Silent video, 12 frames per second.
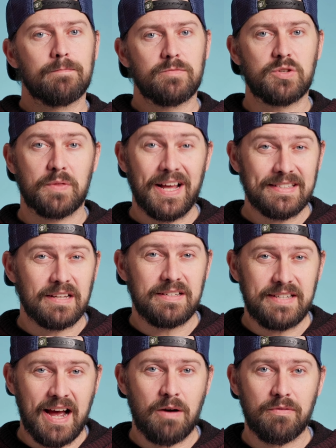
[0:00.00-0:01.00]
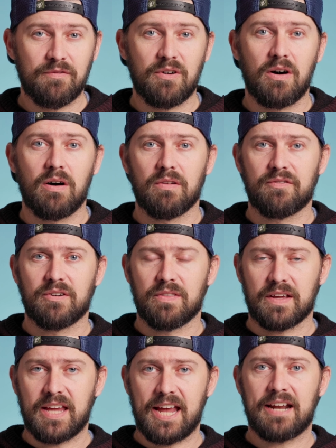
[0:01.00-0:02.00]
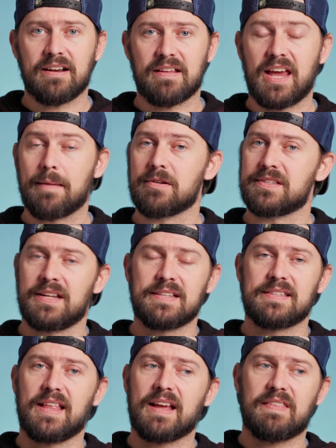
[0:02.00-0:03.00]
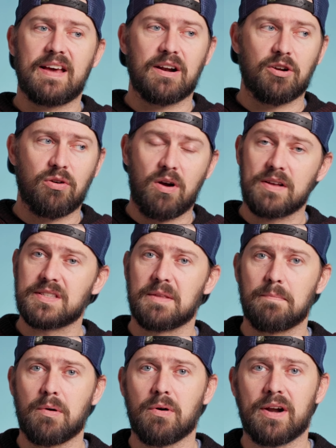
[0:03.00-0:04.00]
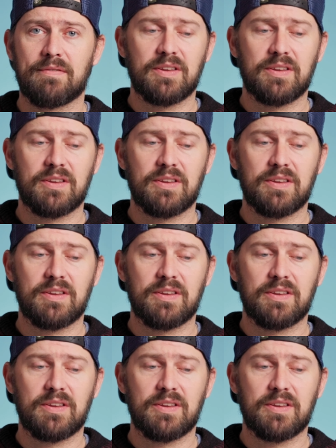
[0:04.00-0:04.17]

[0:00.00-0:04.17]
So that's a downfall for the Canon cameras, and it's like that across the board.